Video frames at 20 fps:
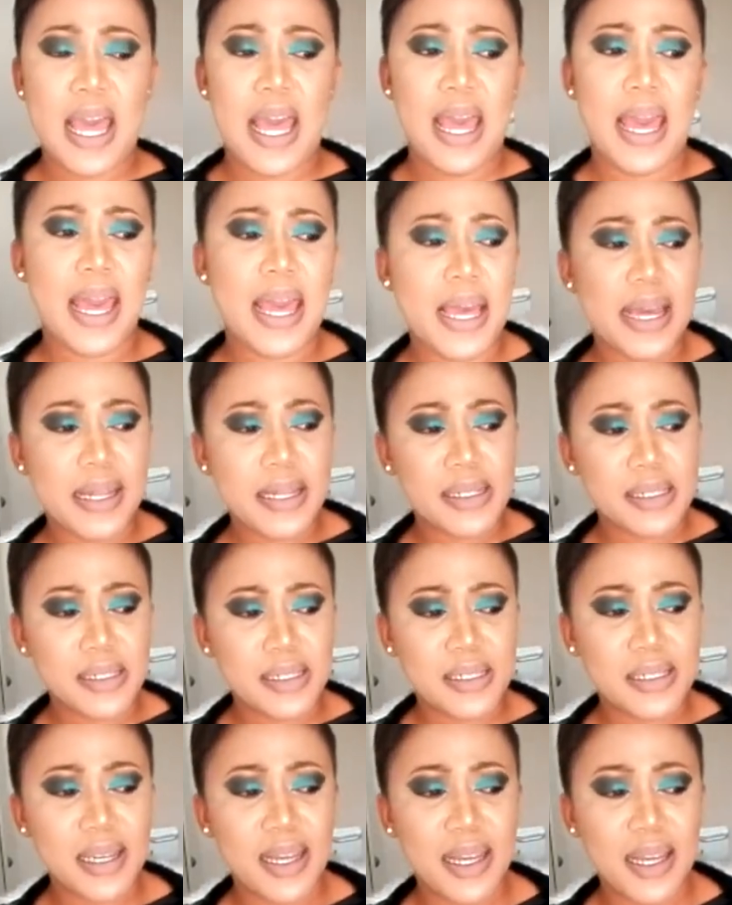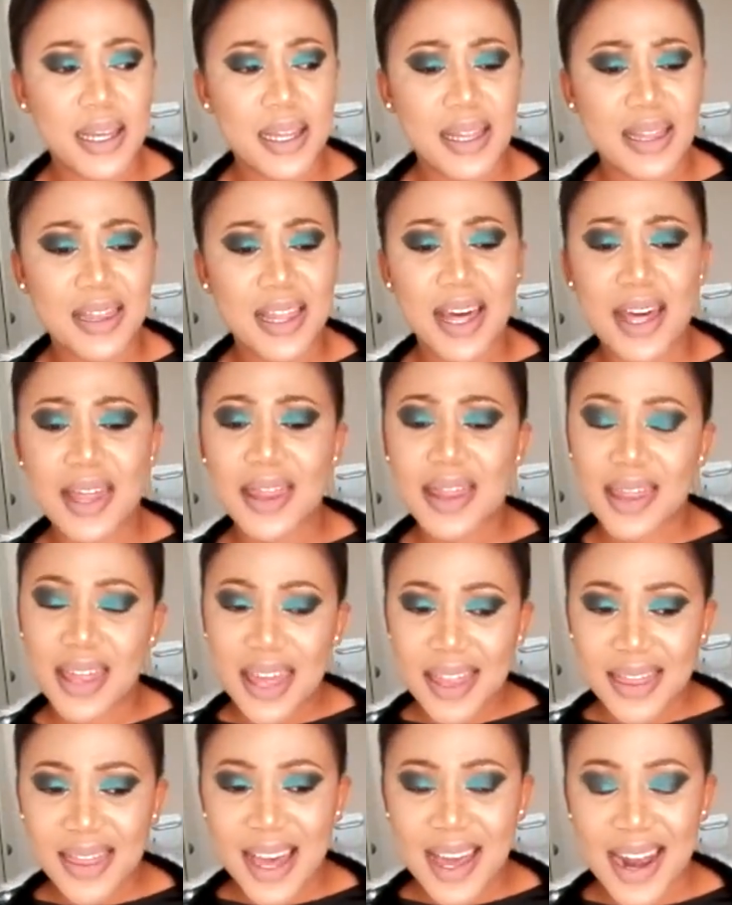And the
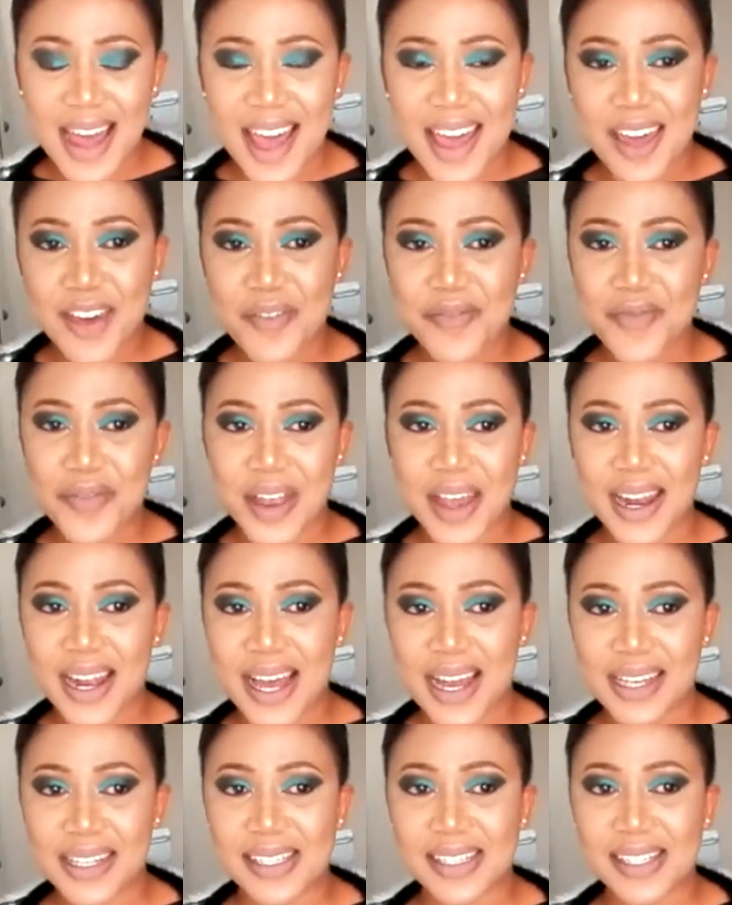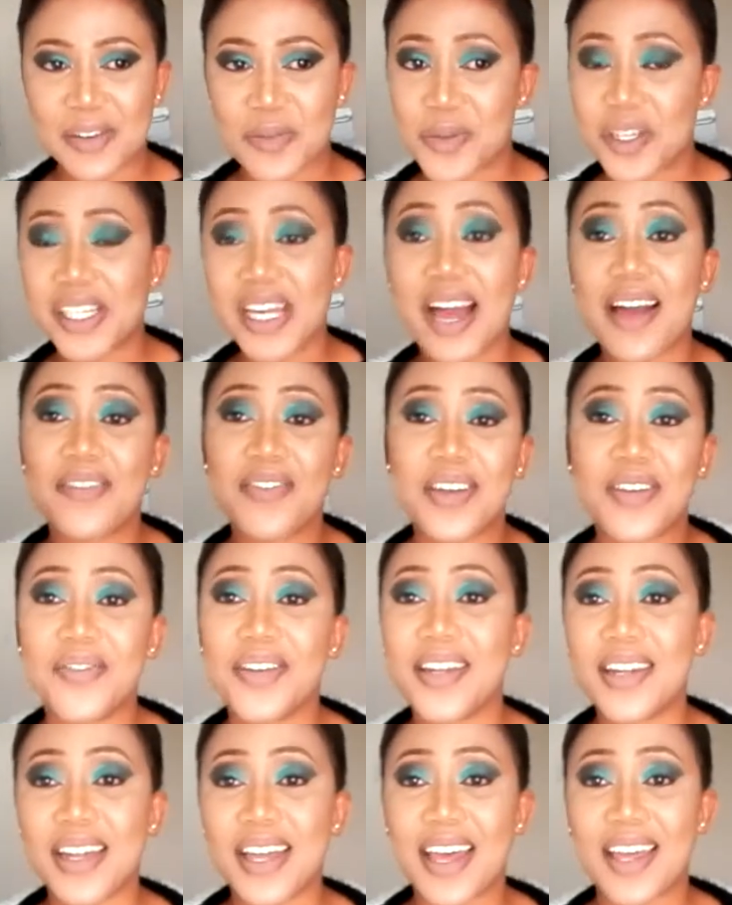thing that I have realized, which I've
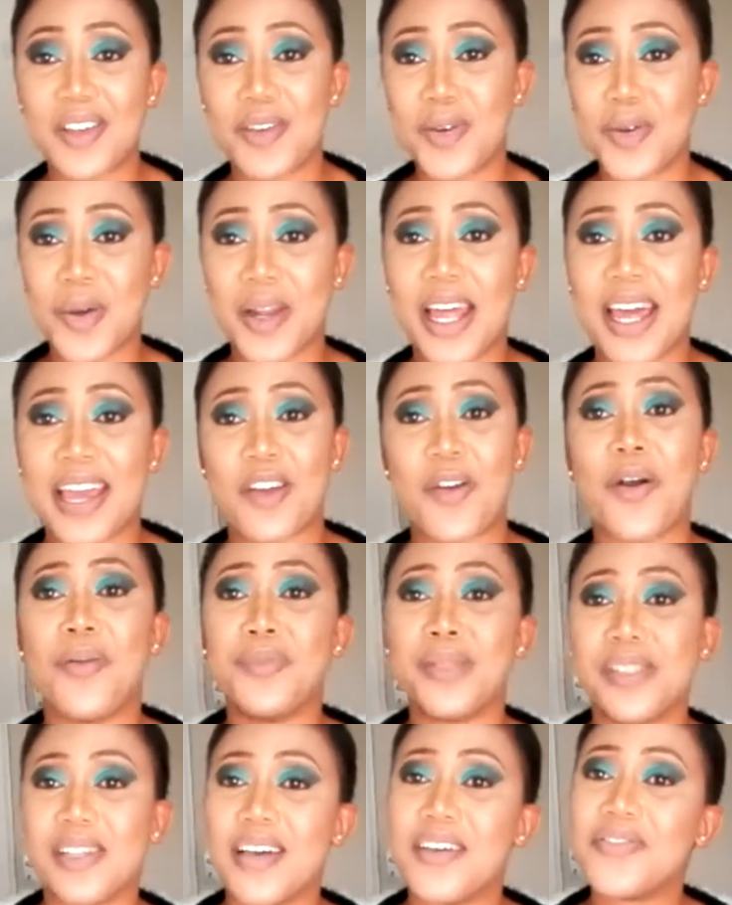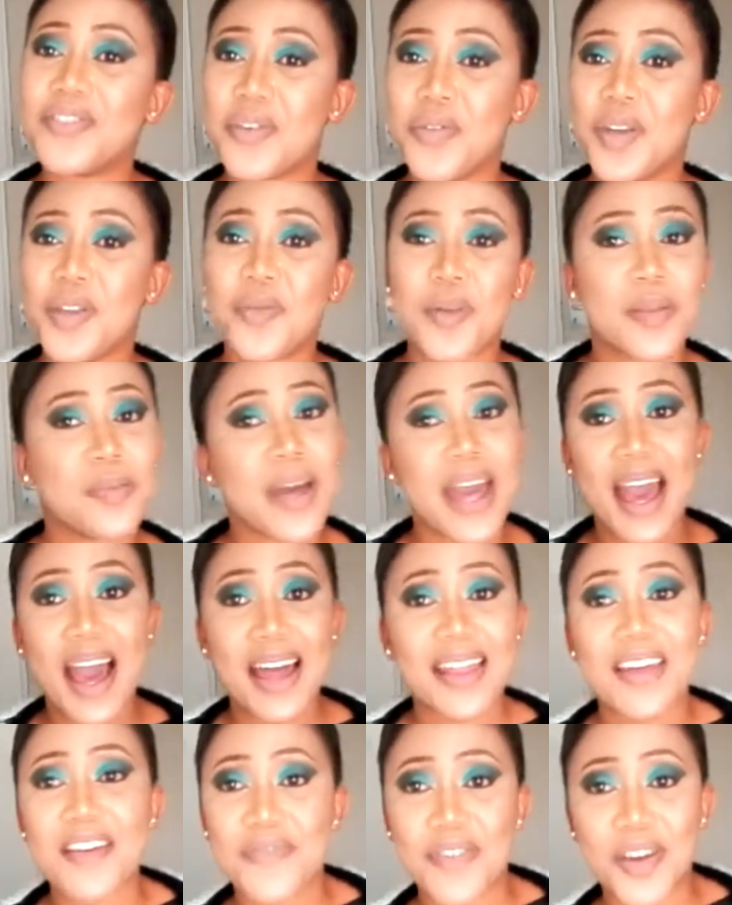even, you know, like observed even with my
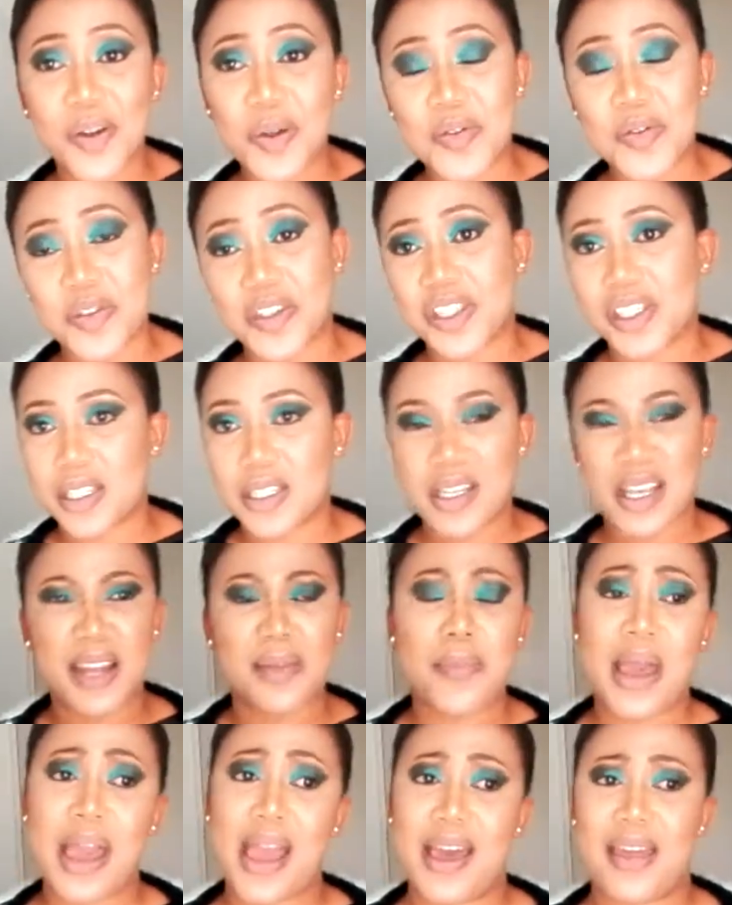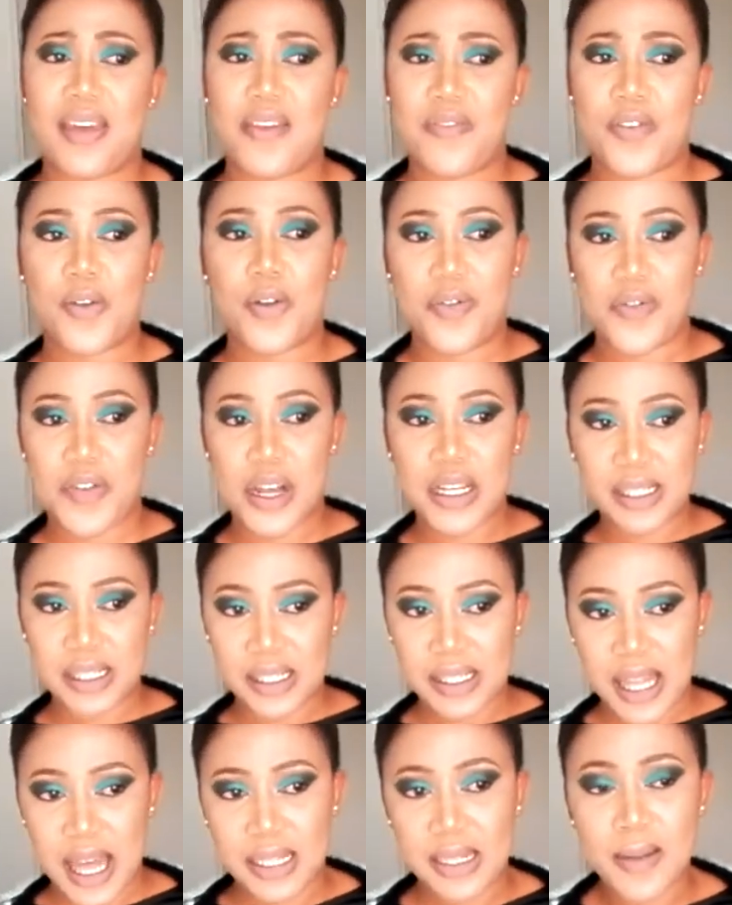other fellow Christians and my other fellow friends,
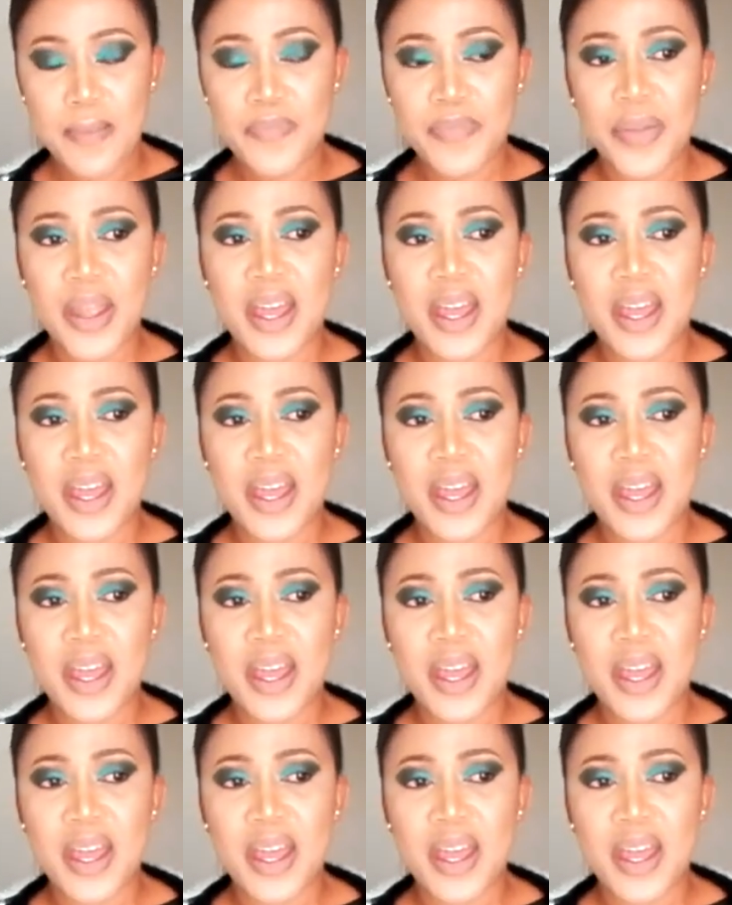is that,